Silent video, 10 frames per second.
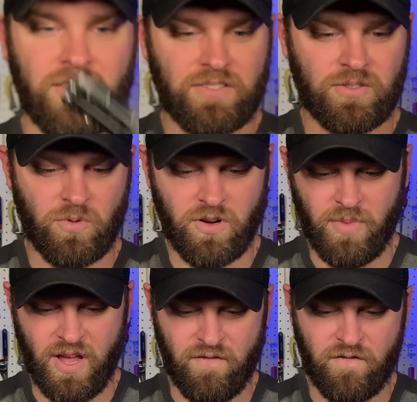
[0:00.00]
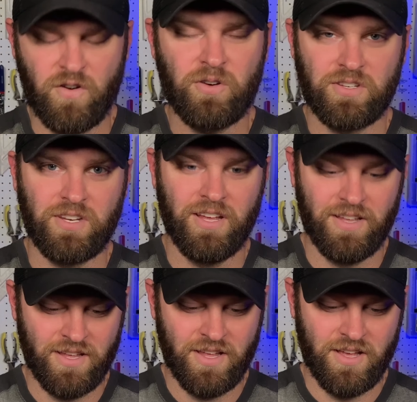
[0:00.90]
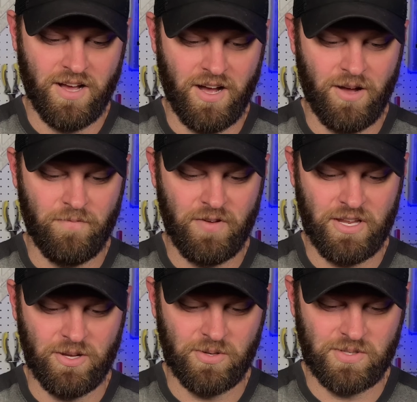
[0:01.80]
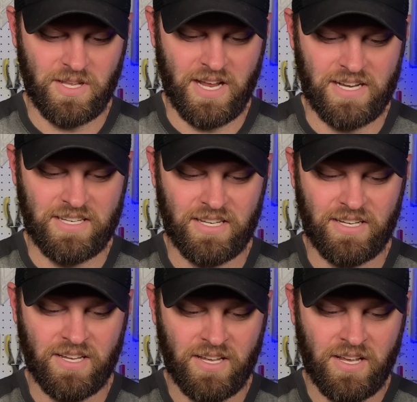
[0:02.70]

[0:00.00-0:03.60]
This is one of my first videos that I did.